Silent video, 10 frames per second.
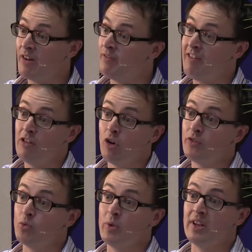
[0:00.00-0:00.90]
and very
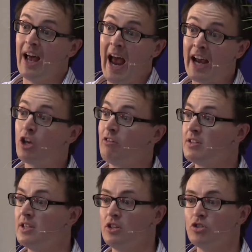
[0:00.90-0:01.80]
often with an
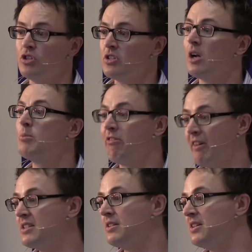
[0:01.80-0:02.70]
accuracy that's just
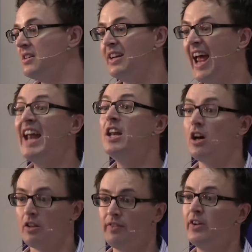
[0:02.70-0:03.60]
unprecedented in
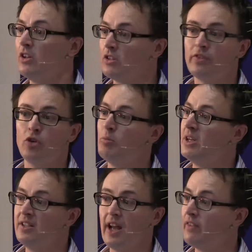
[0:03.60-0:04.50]
any other field of
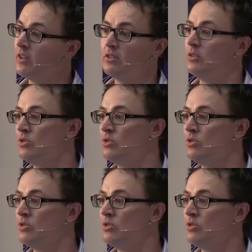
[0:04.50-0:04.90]
human endeavor.